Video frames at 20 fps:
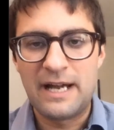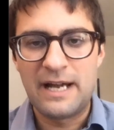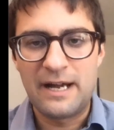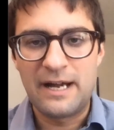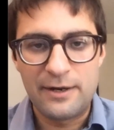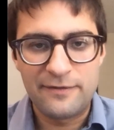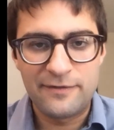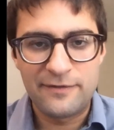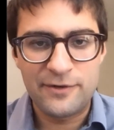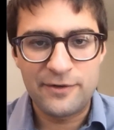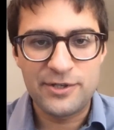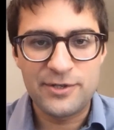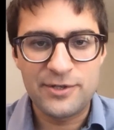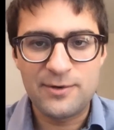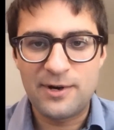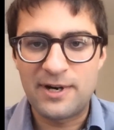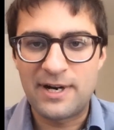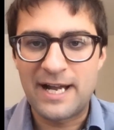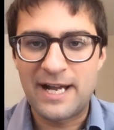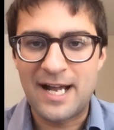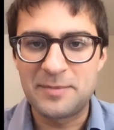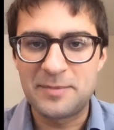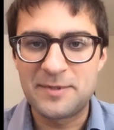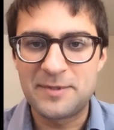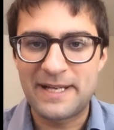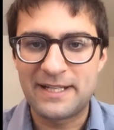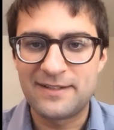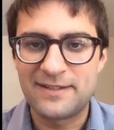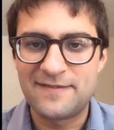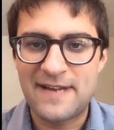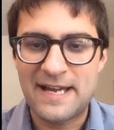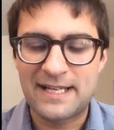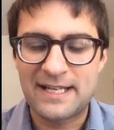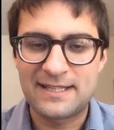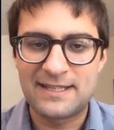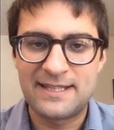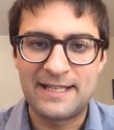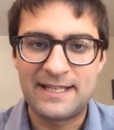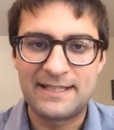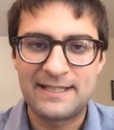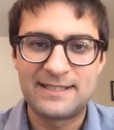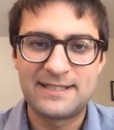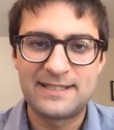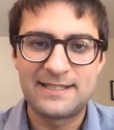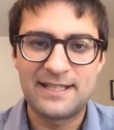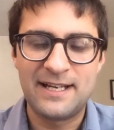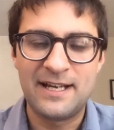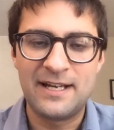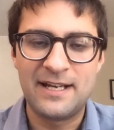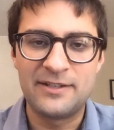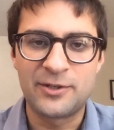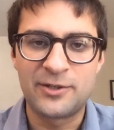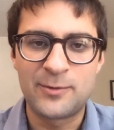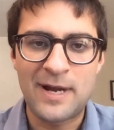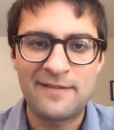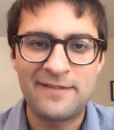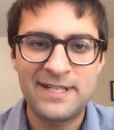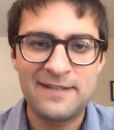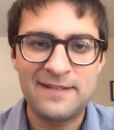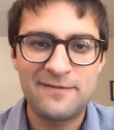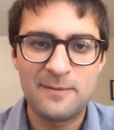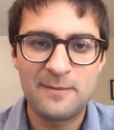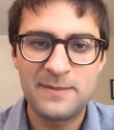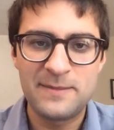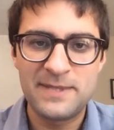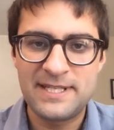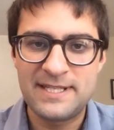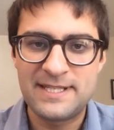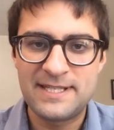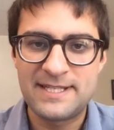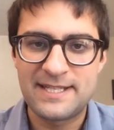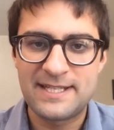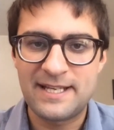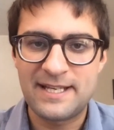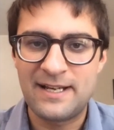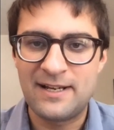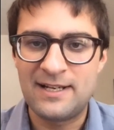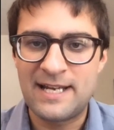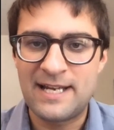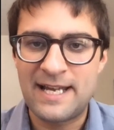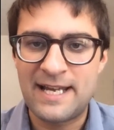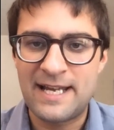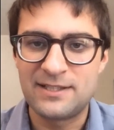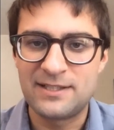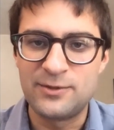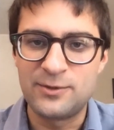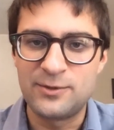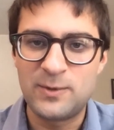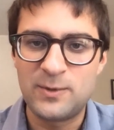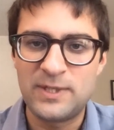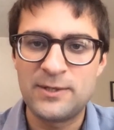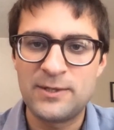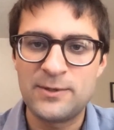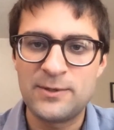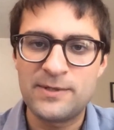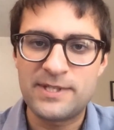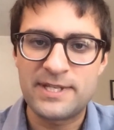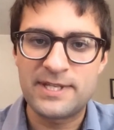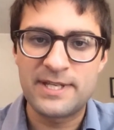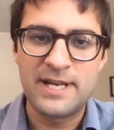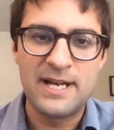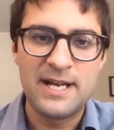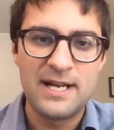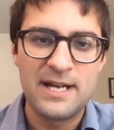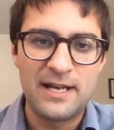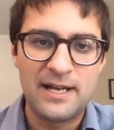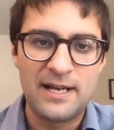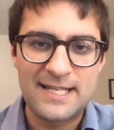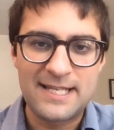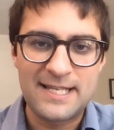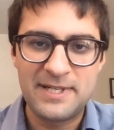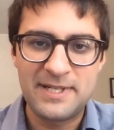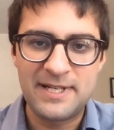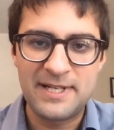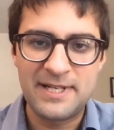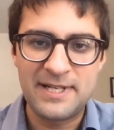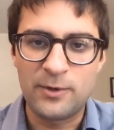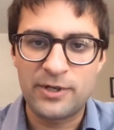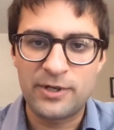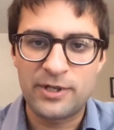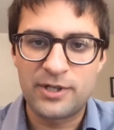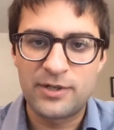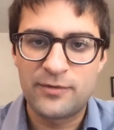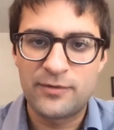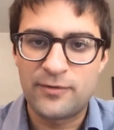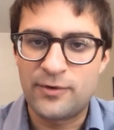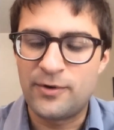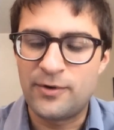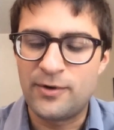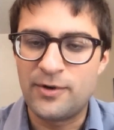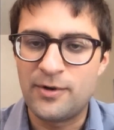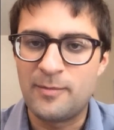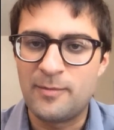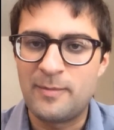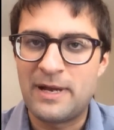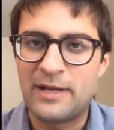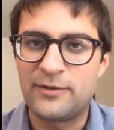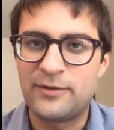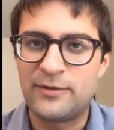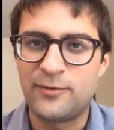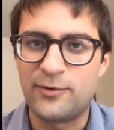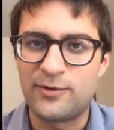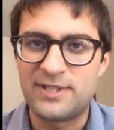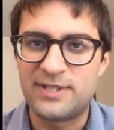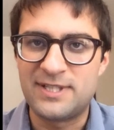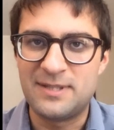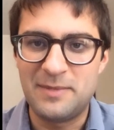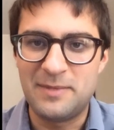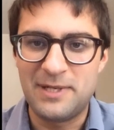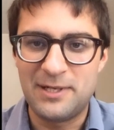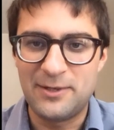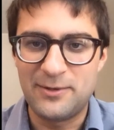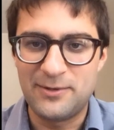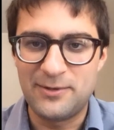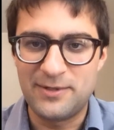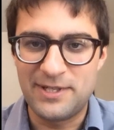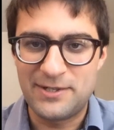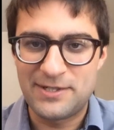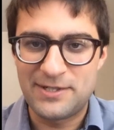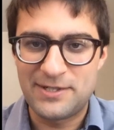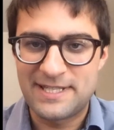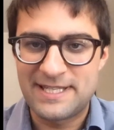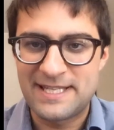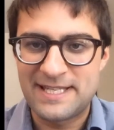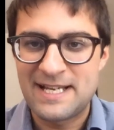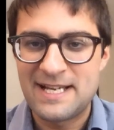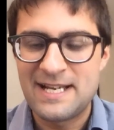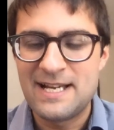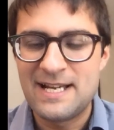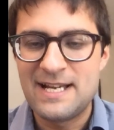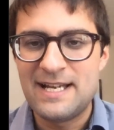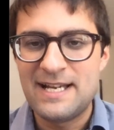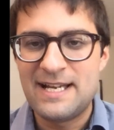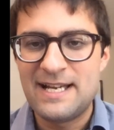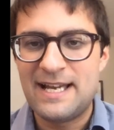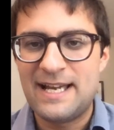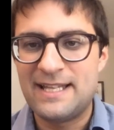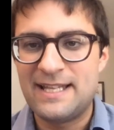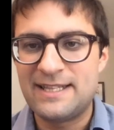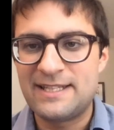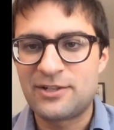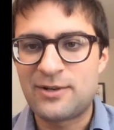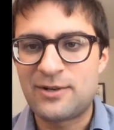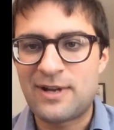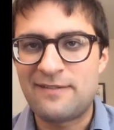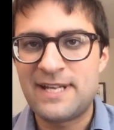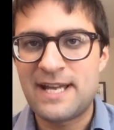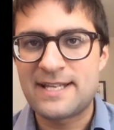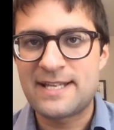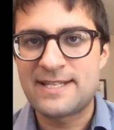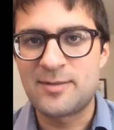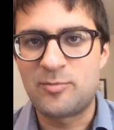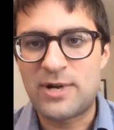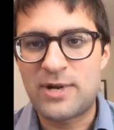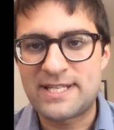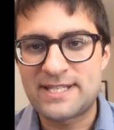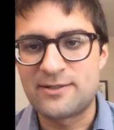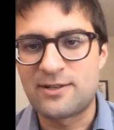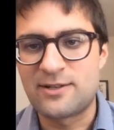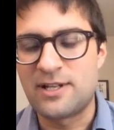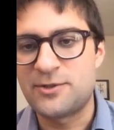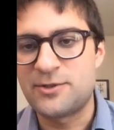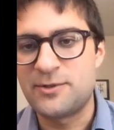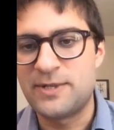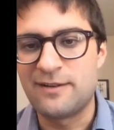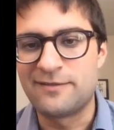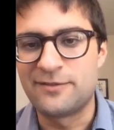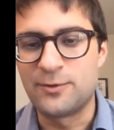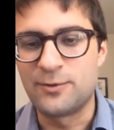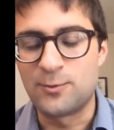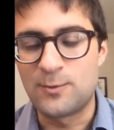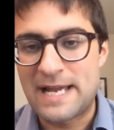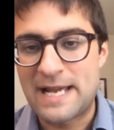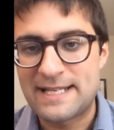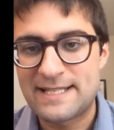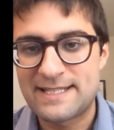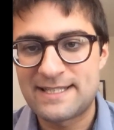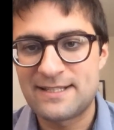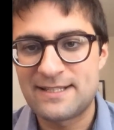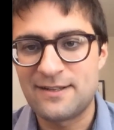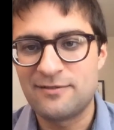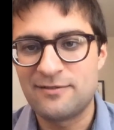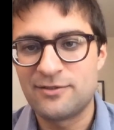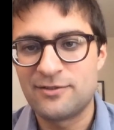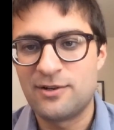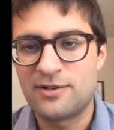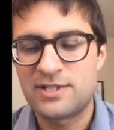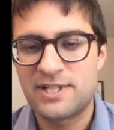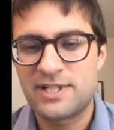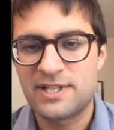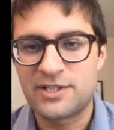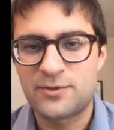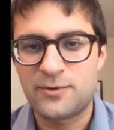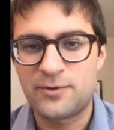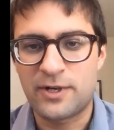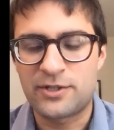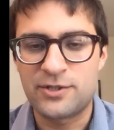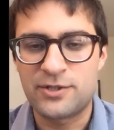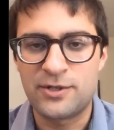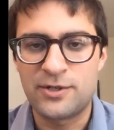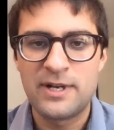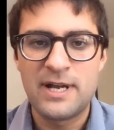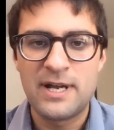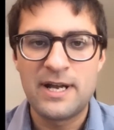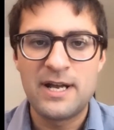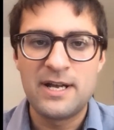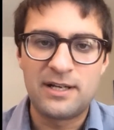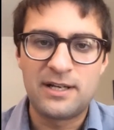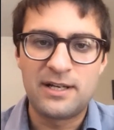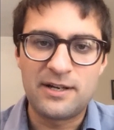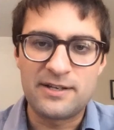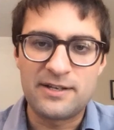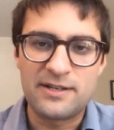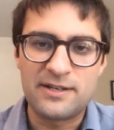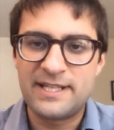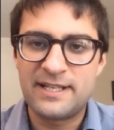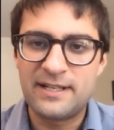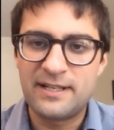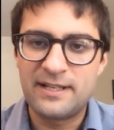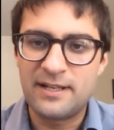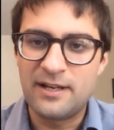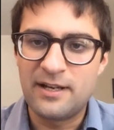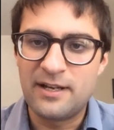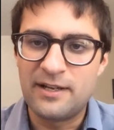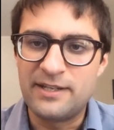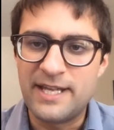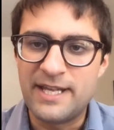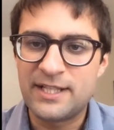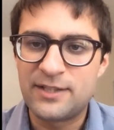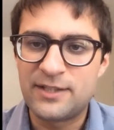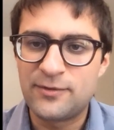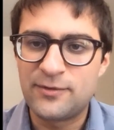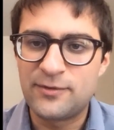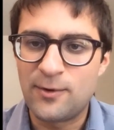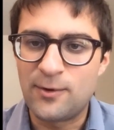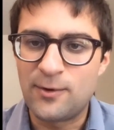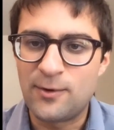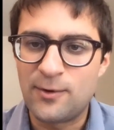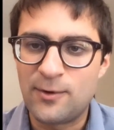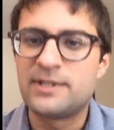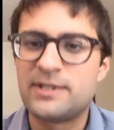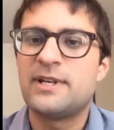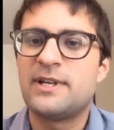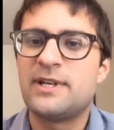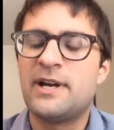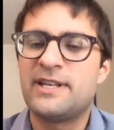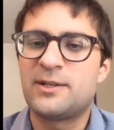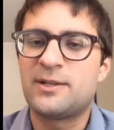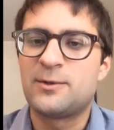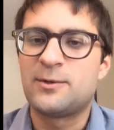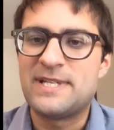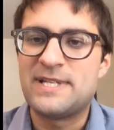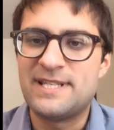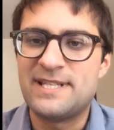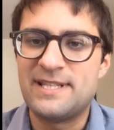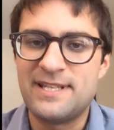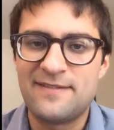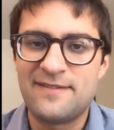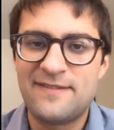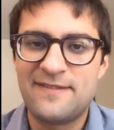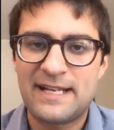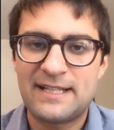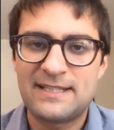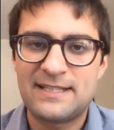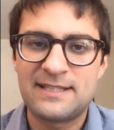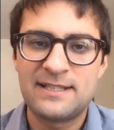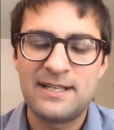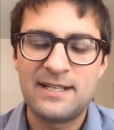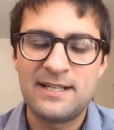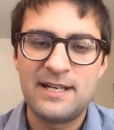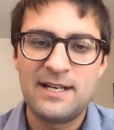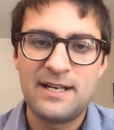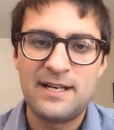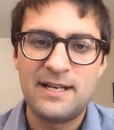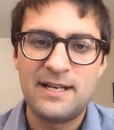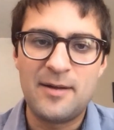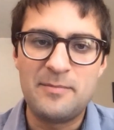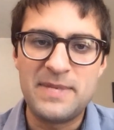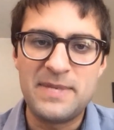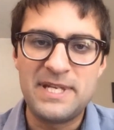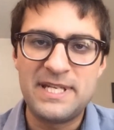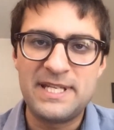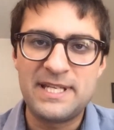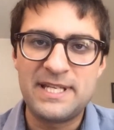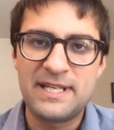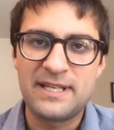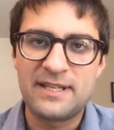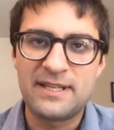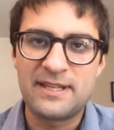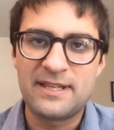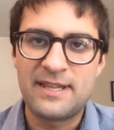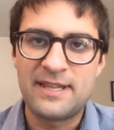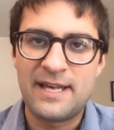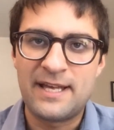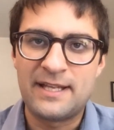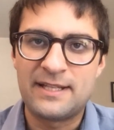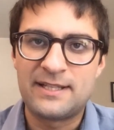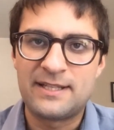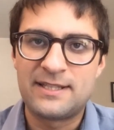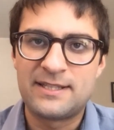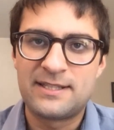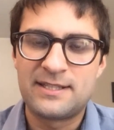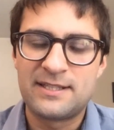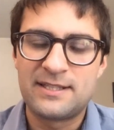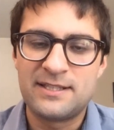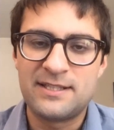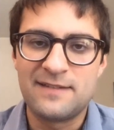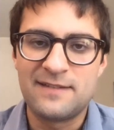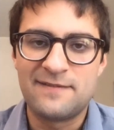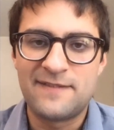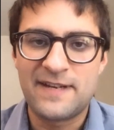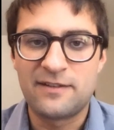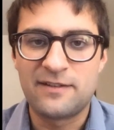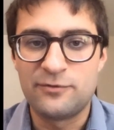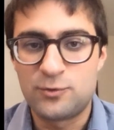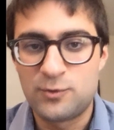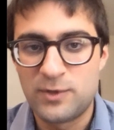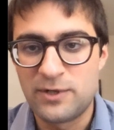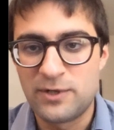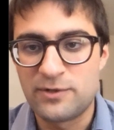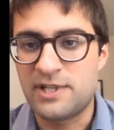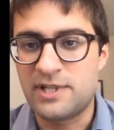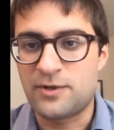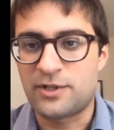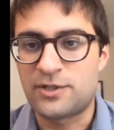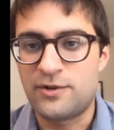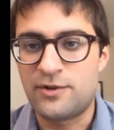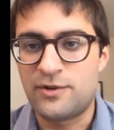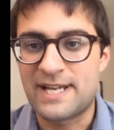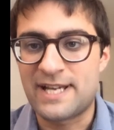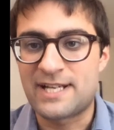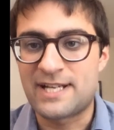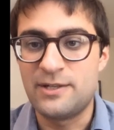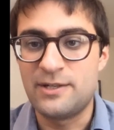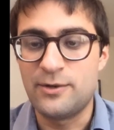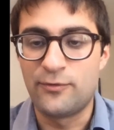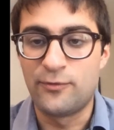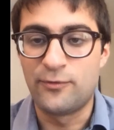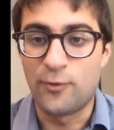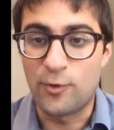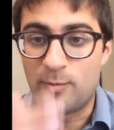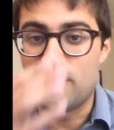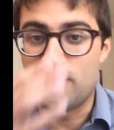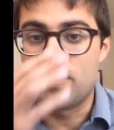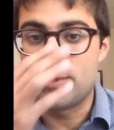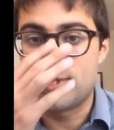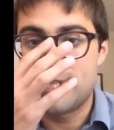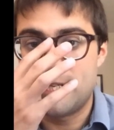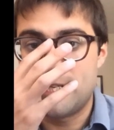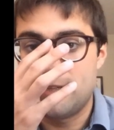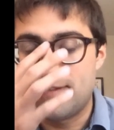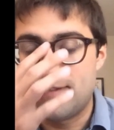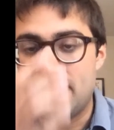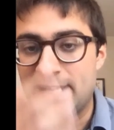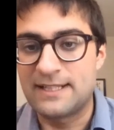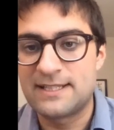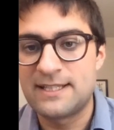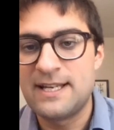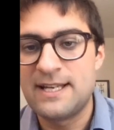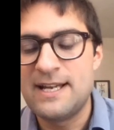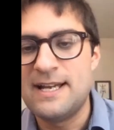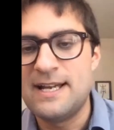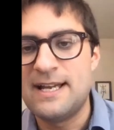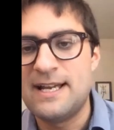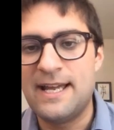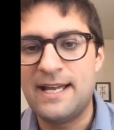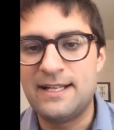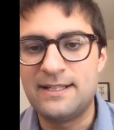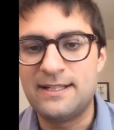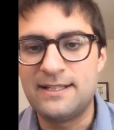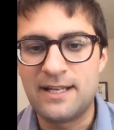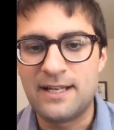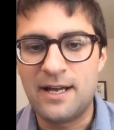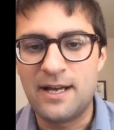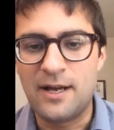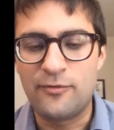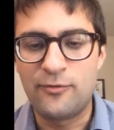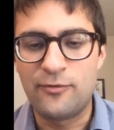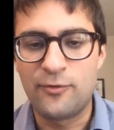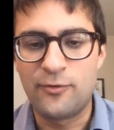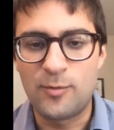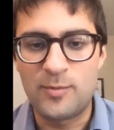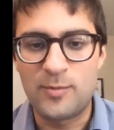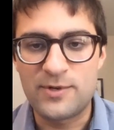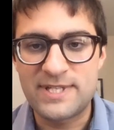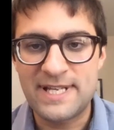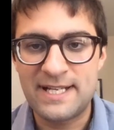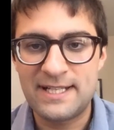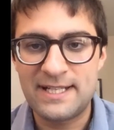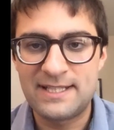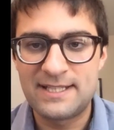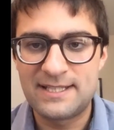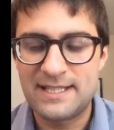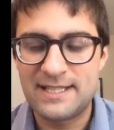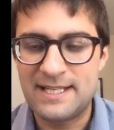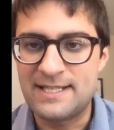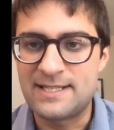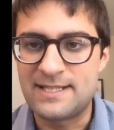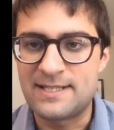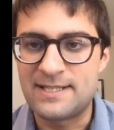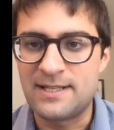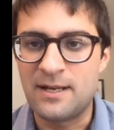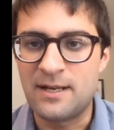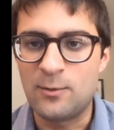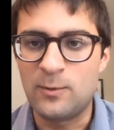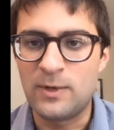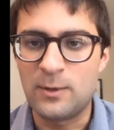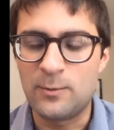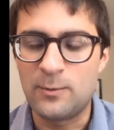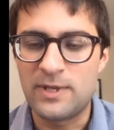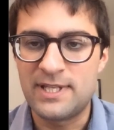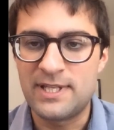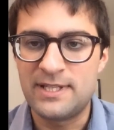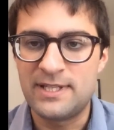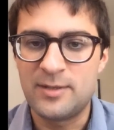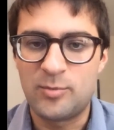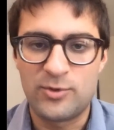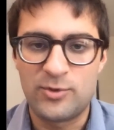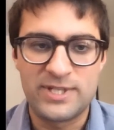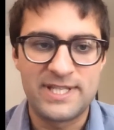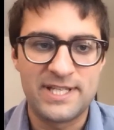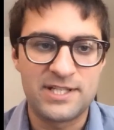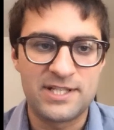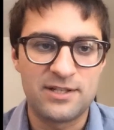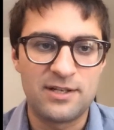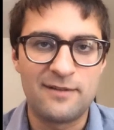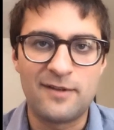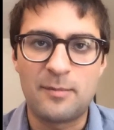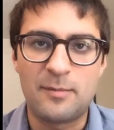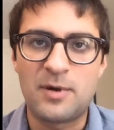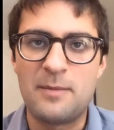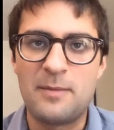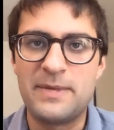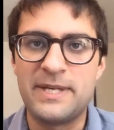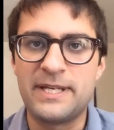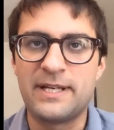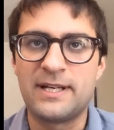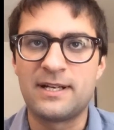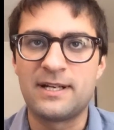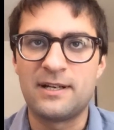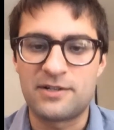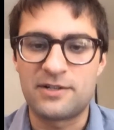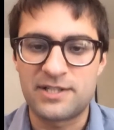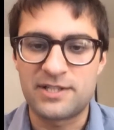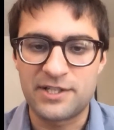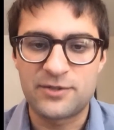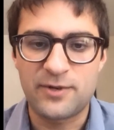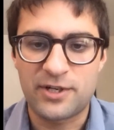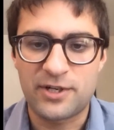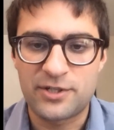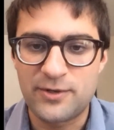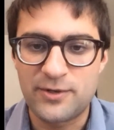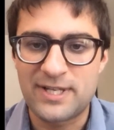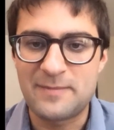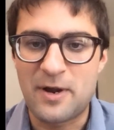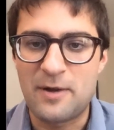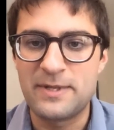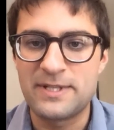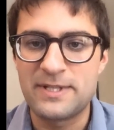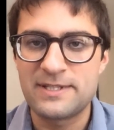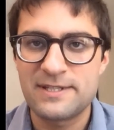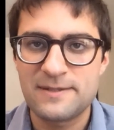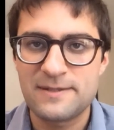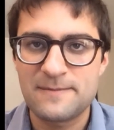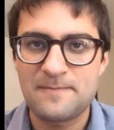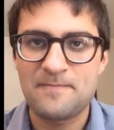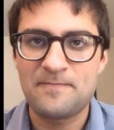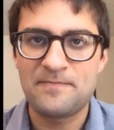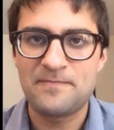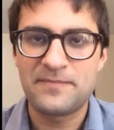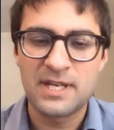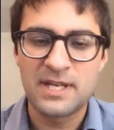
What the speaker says: However, you are helped by the fact that the gravity from these light neutrinos has been at work for about 14 billion years, and their gravity has suppressed the clustering of the rest of the large-scale structure, causing an 8-fold increase in the effect, meaning that the effect of neutrinos on the large-scale structure is actually a 4% effect, and 4% is well within the precision of upcoming large-scale structure experiments.